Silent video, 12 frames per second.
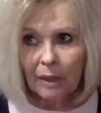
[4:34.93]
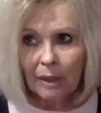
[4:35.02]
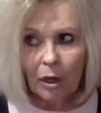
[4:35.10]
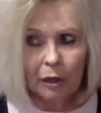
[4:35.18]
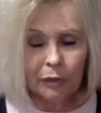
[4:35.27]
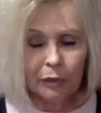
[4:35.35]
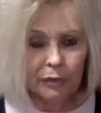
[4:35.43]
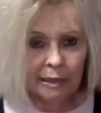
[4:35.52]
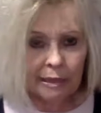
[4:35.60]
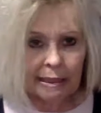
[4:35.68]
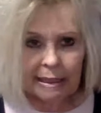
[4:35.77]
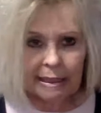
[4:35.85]
or you really
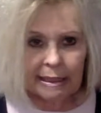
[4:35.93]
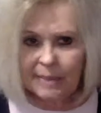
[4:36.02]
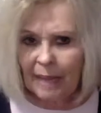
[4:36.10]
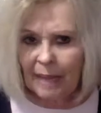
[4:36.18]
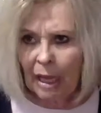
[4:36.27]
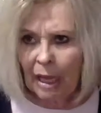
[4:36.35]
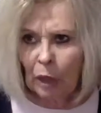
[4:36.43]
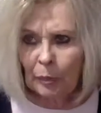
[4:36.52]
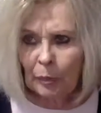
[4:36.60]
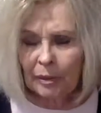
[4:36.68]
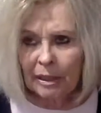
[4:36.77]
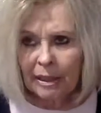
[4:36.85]
need some help,
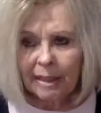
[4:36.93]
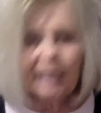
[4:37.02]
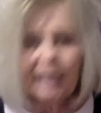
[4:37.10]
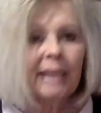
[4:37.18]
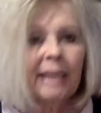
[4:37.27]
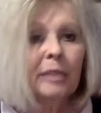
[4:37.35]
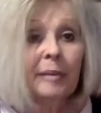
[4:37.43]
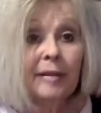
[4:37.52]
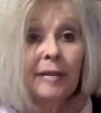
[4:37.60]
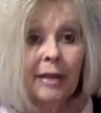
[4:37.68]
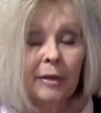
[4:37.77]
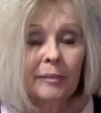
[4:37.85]
it'll be
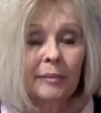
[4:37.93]
there,